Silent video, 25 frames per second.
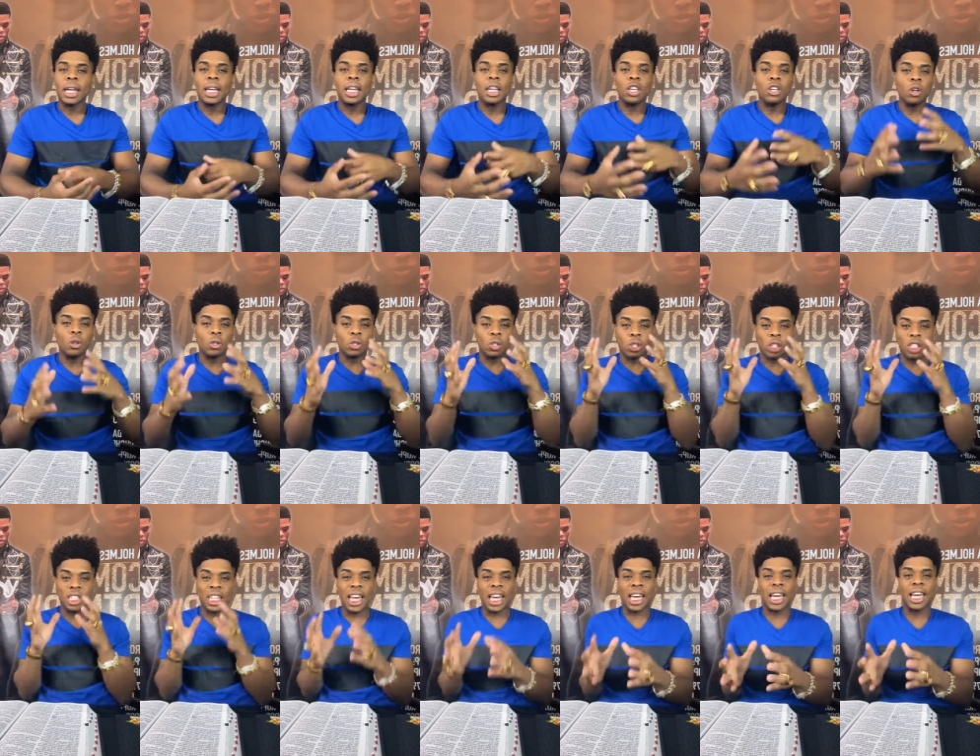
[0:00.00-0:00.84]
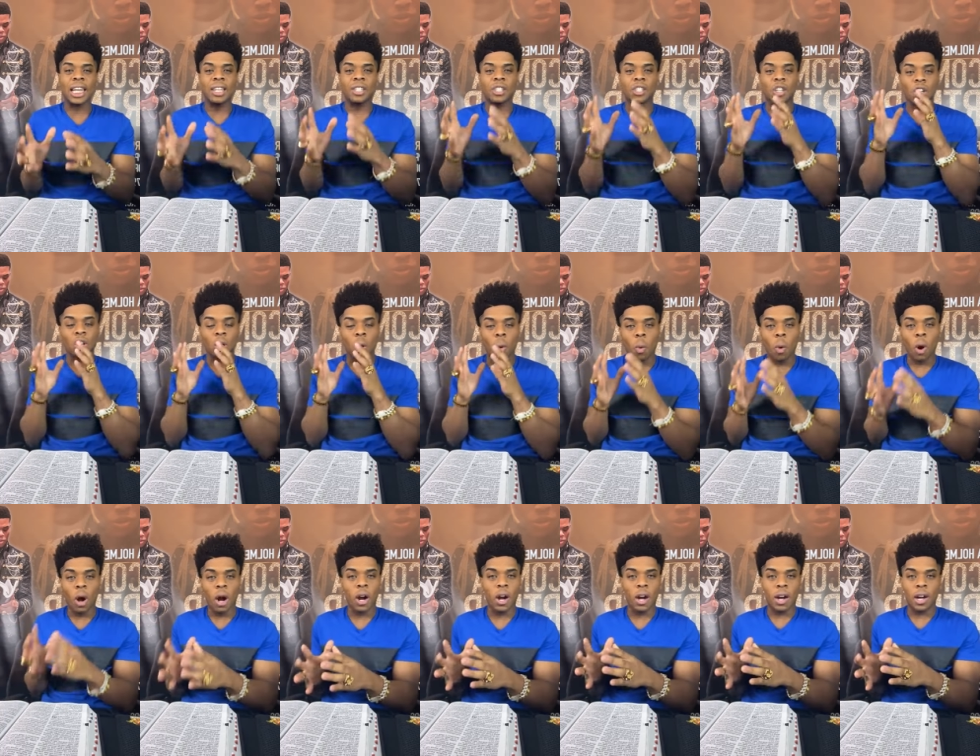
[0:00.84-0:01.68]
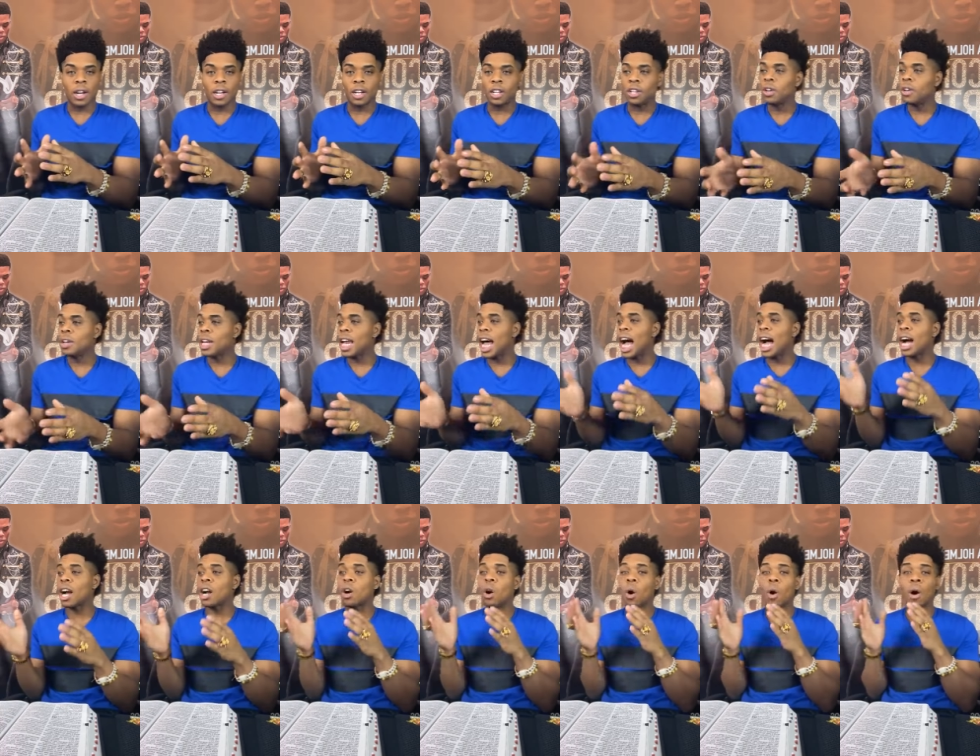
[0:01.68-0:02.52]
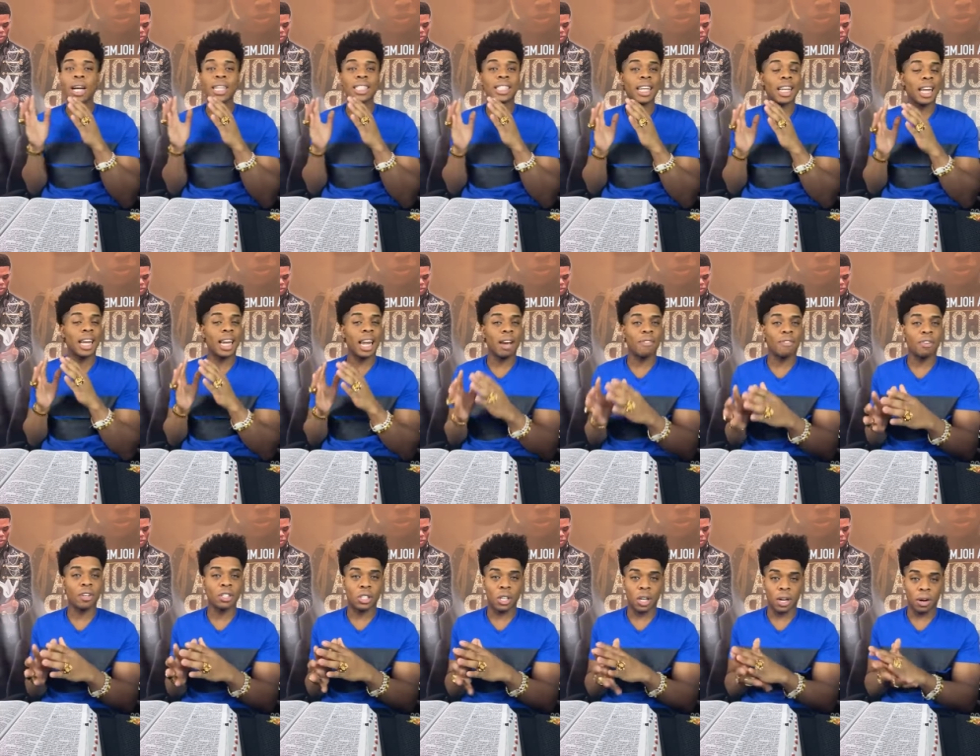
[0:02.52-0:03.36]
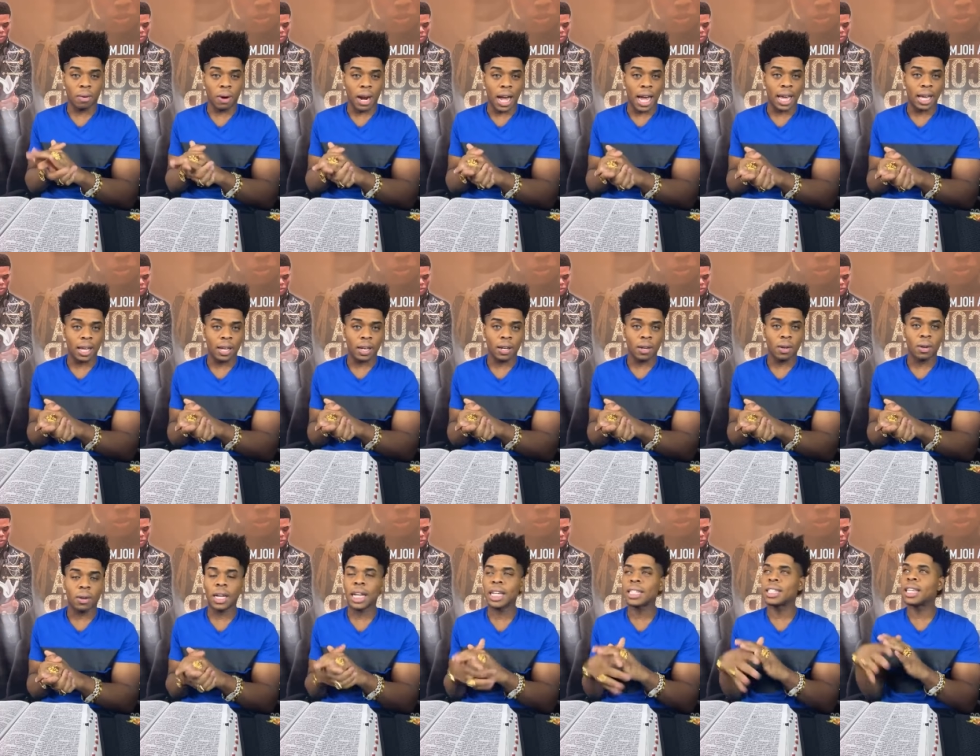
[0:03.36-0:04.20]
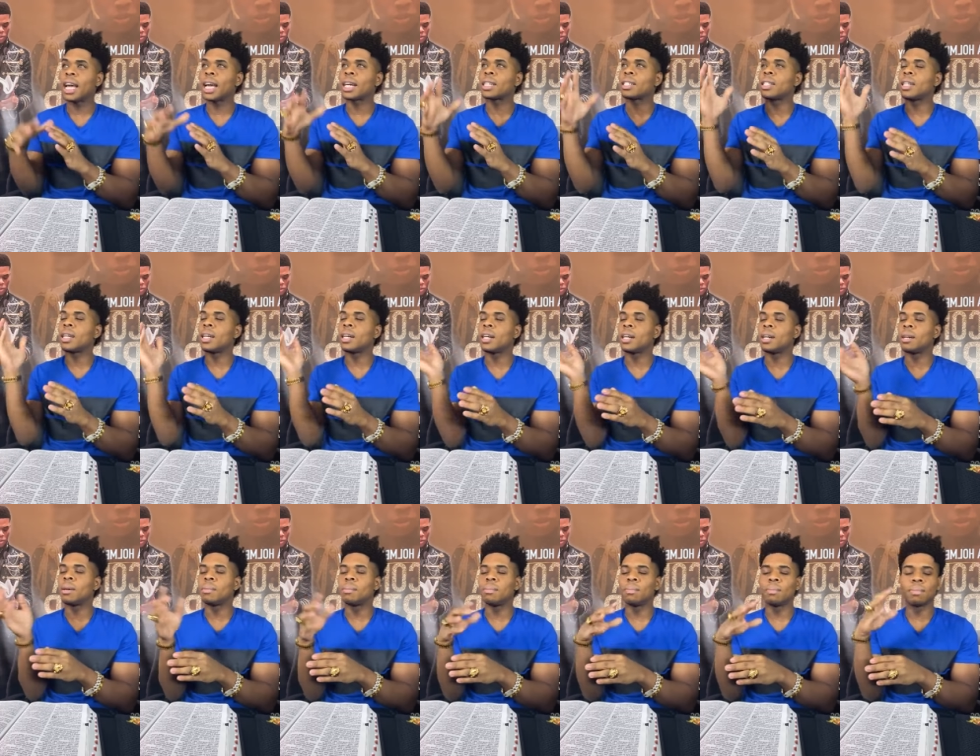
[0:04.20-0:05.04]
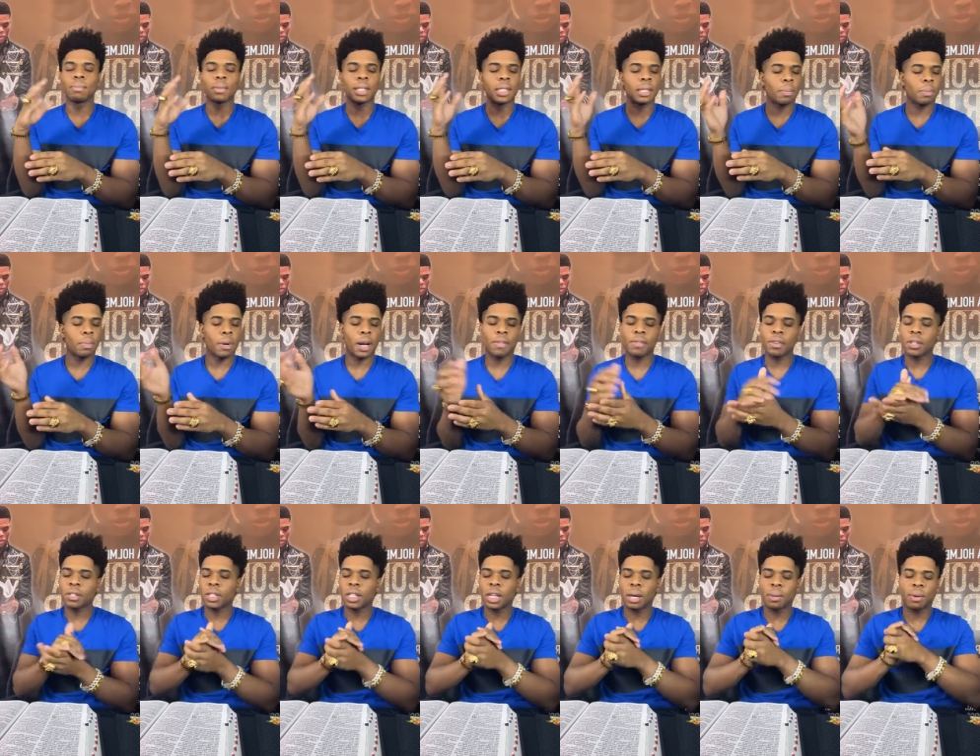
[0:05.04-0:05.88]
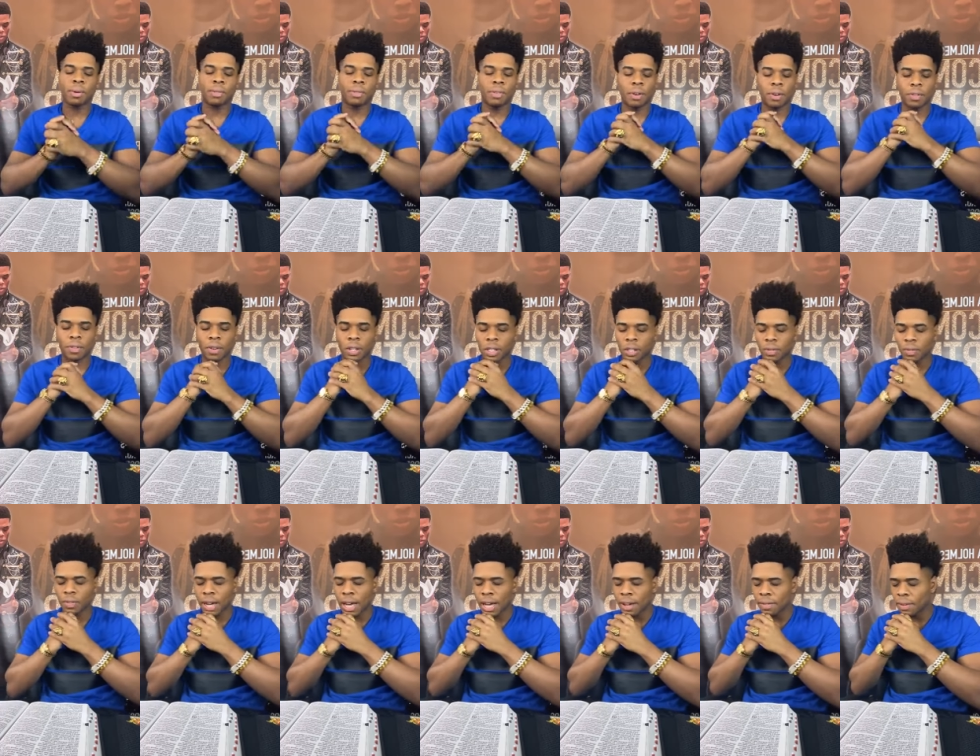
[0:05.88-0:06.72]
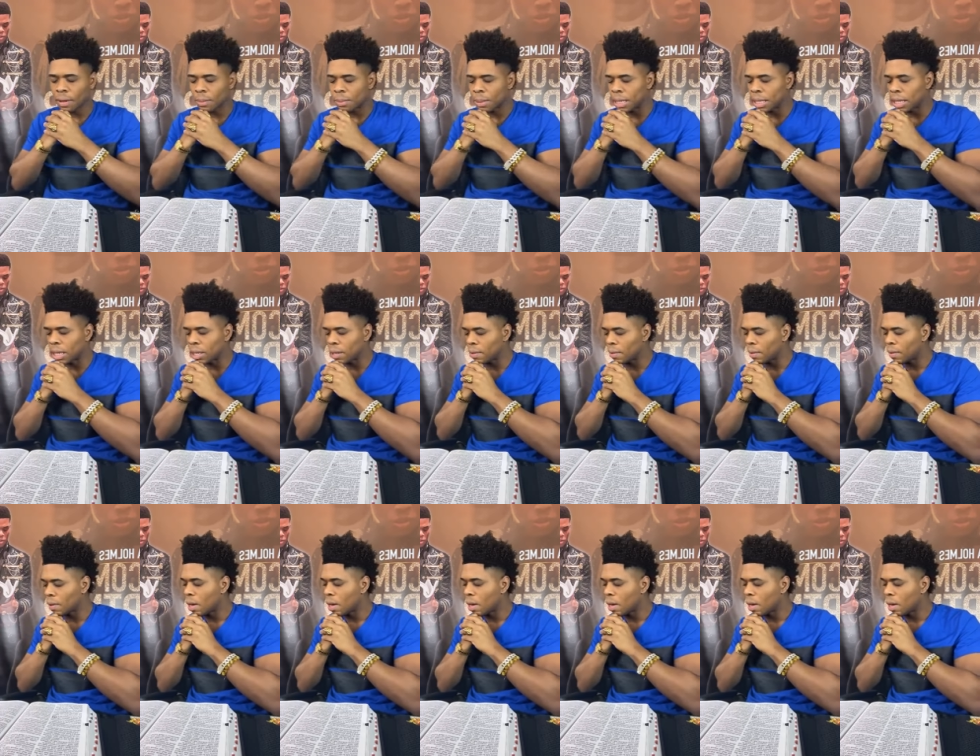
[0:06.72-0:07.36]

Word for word: You sticking to the word. You're not going to the left or to the right. No, that's actually um, Proverbs chapter 4, verse 5, I believe.